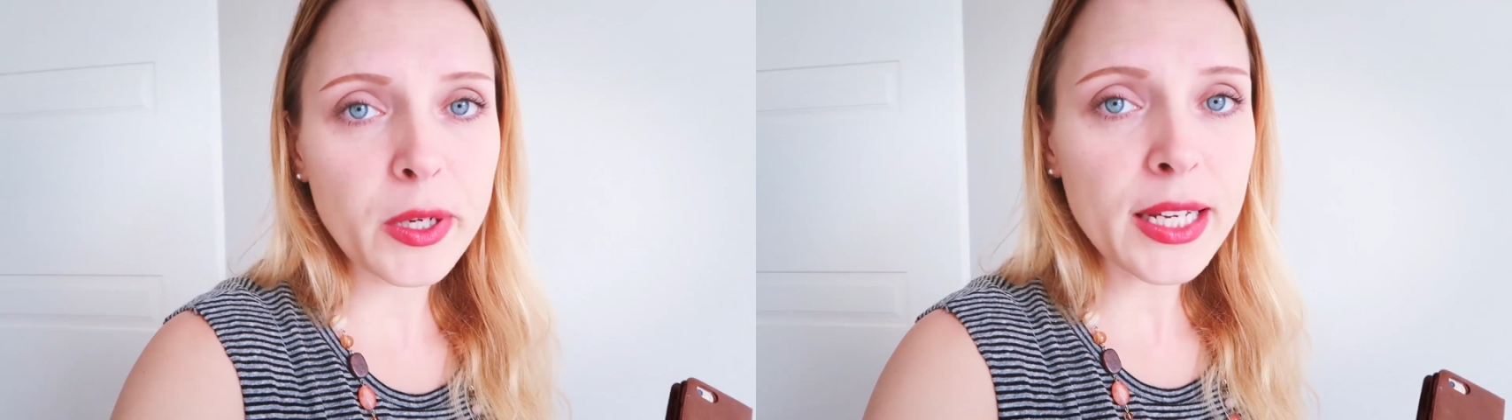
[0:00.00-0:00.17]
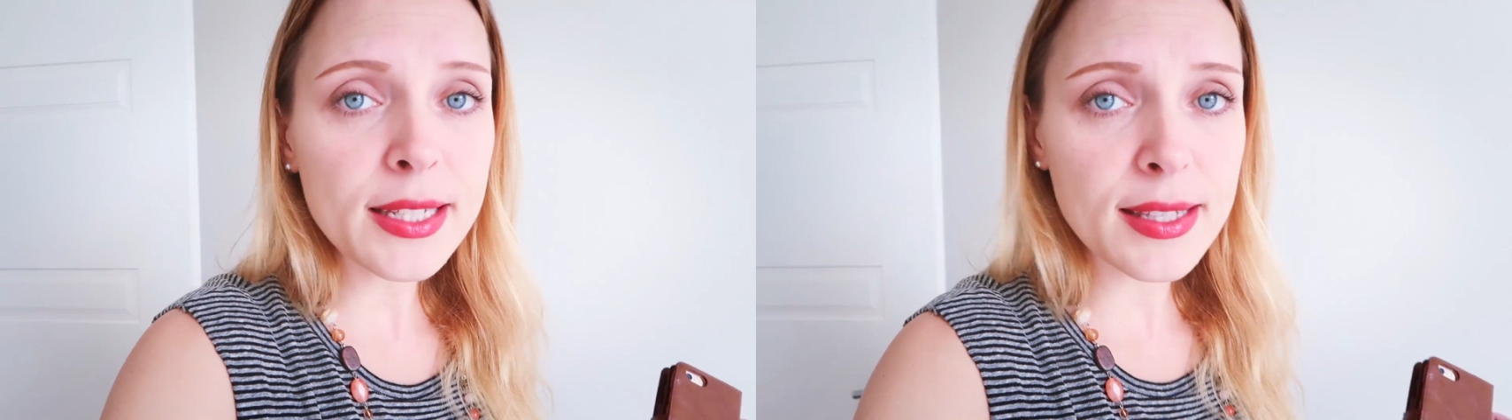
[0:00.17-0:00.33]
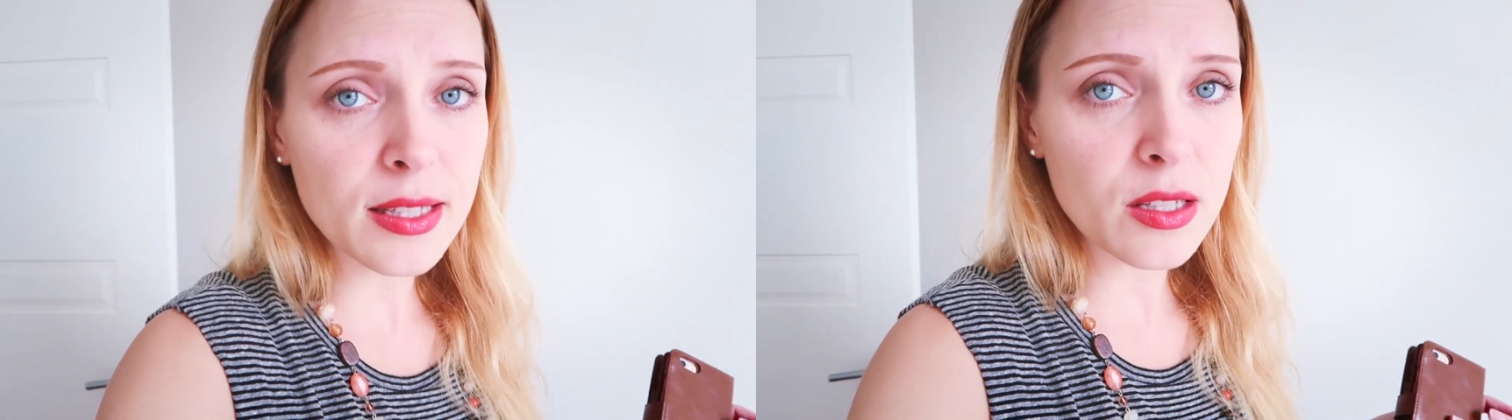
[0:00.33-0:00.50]

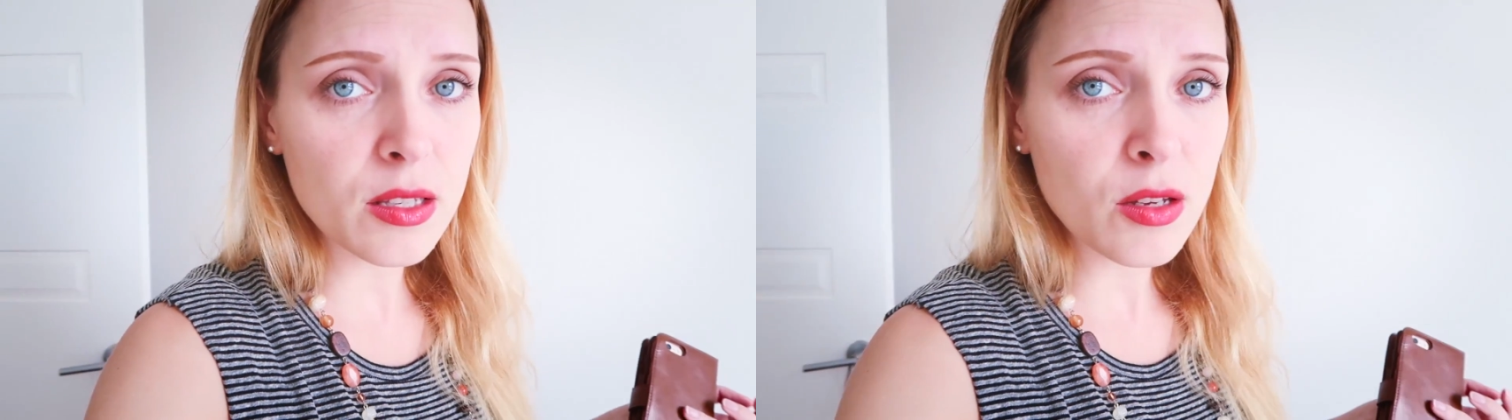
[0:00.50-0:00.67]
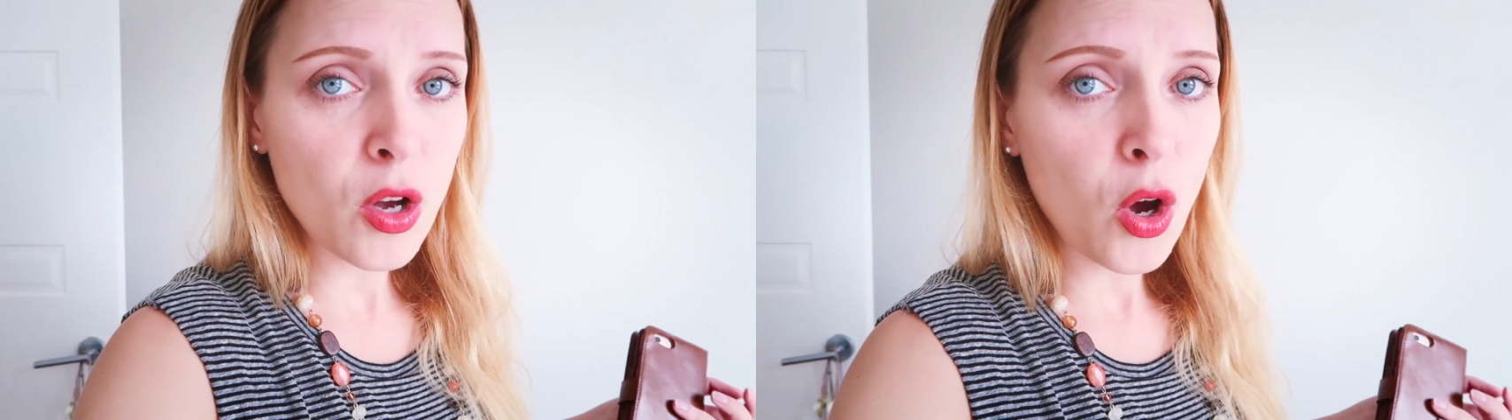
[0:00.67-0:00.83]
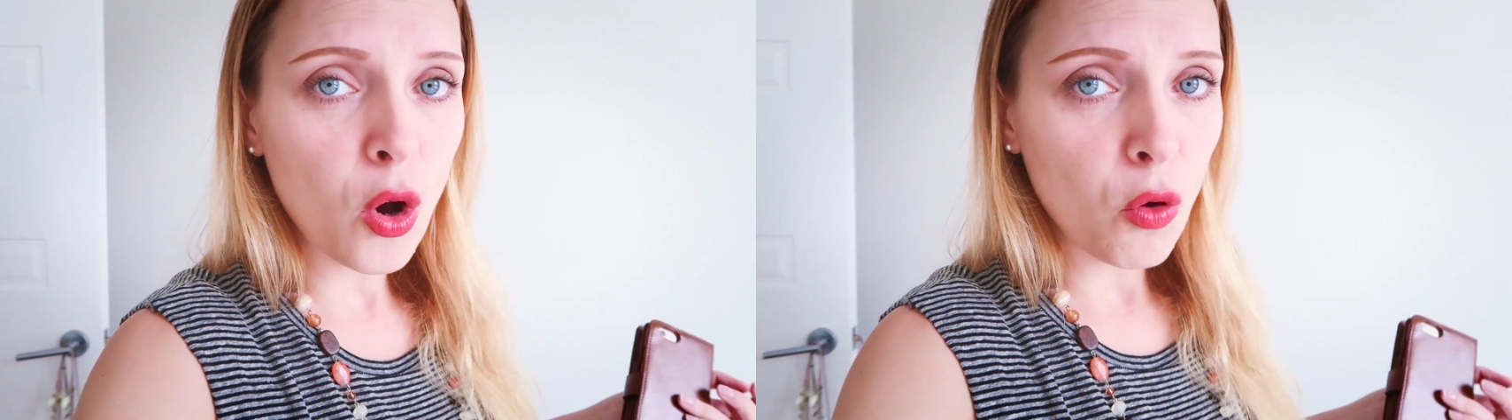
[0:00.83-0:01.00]
reasons
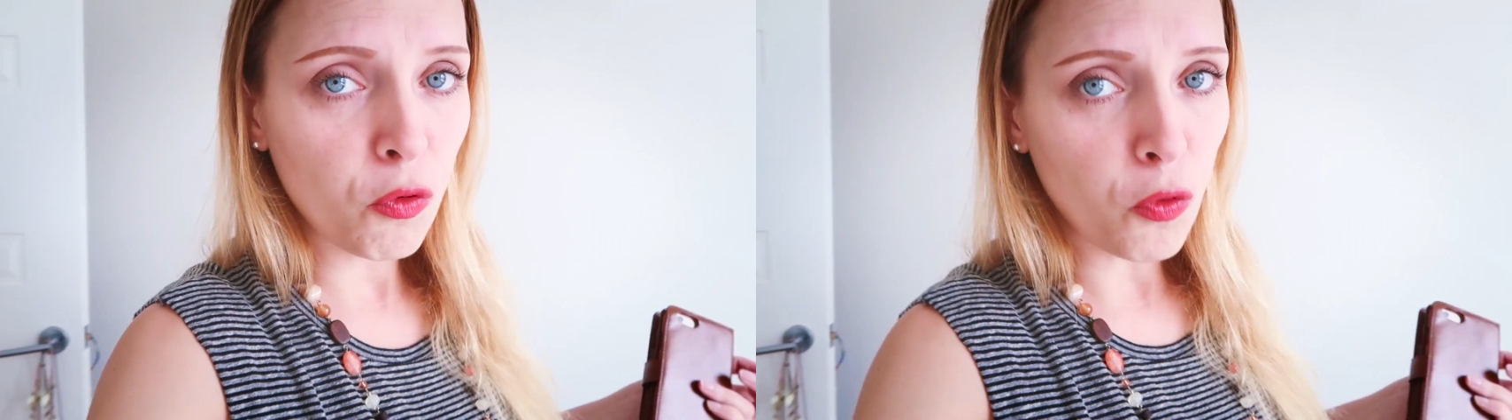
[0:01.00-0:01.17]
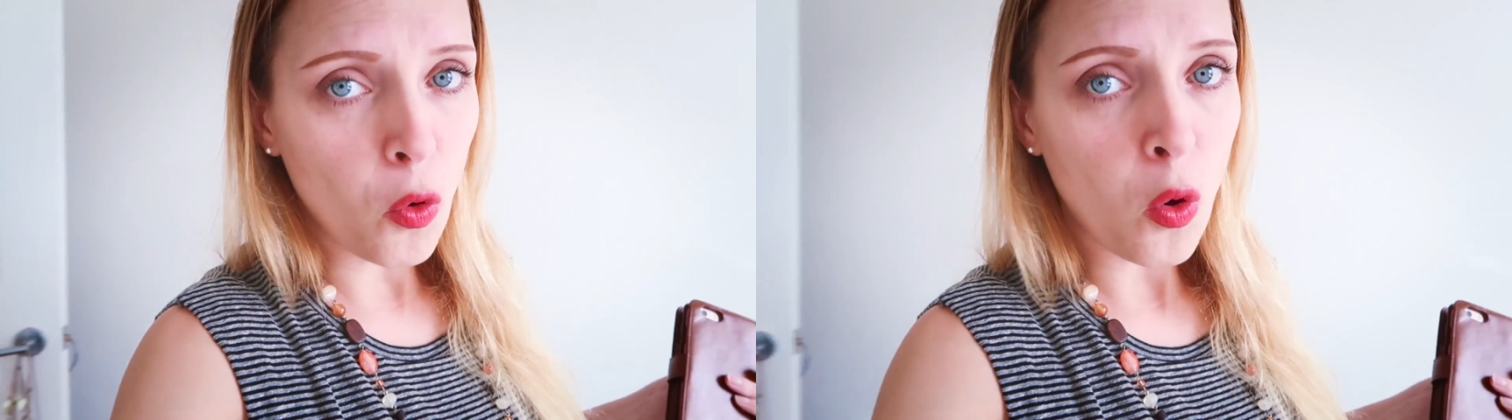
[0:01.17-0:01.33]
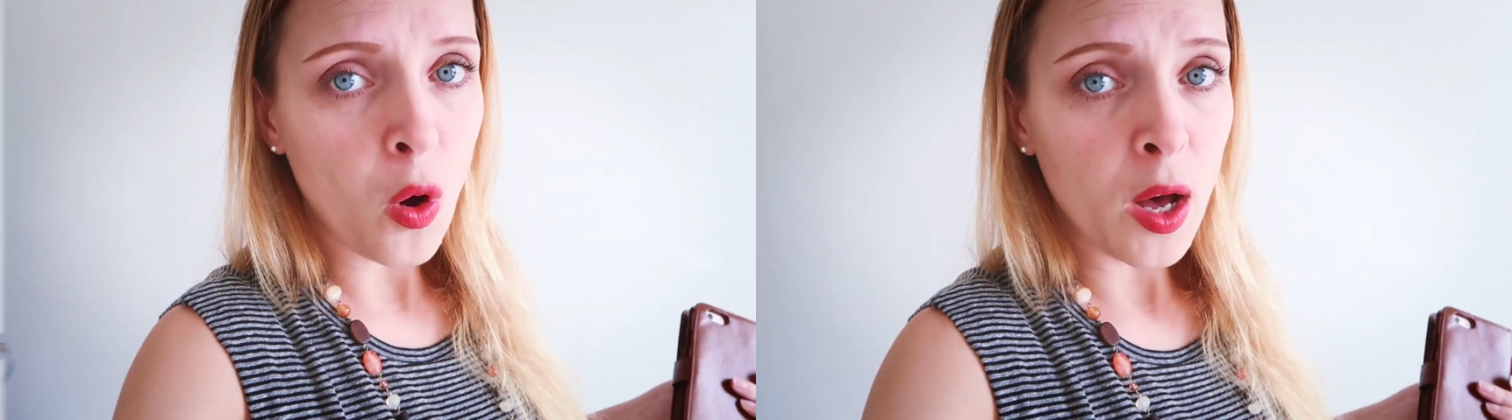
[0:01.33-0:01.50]

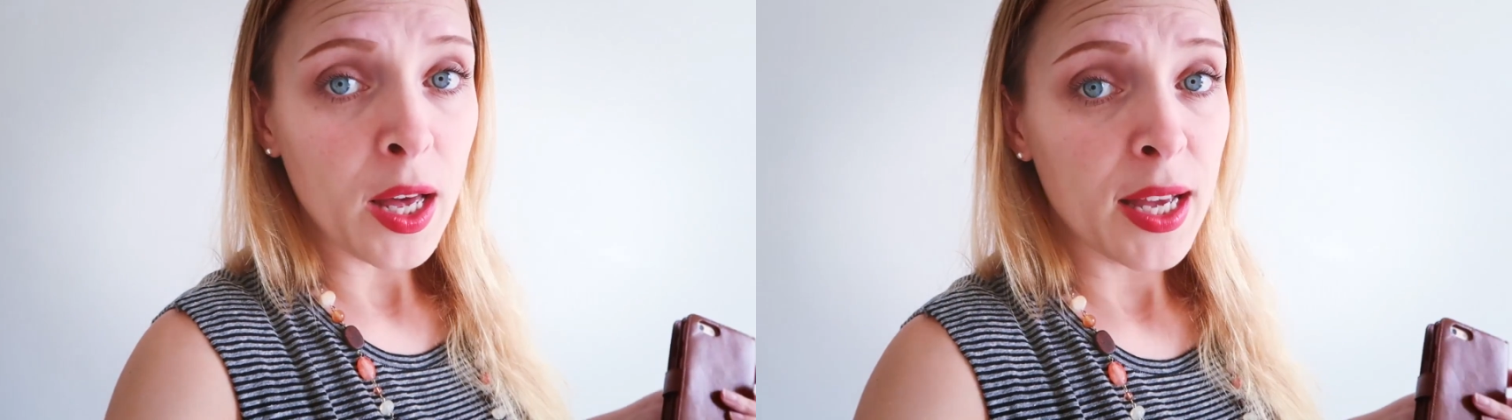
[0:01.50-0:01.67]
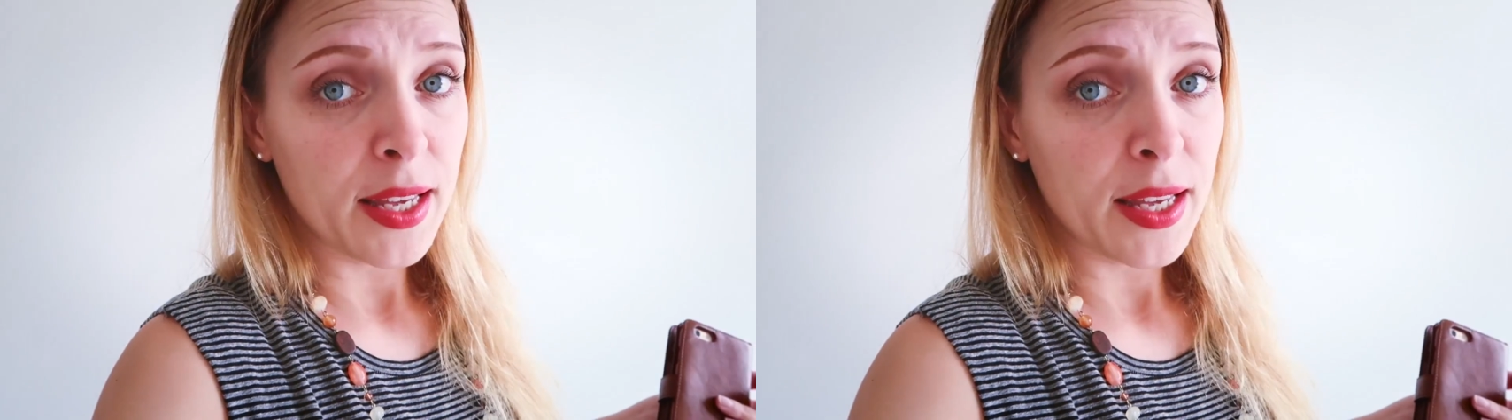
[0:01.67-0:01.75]
for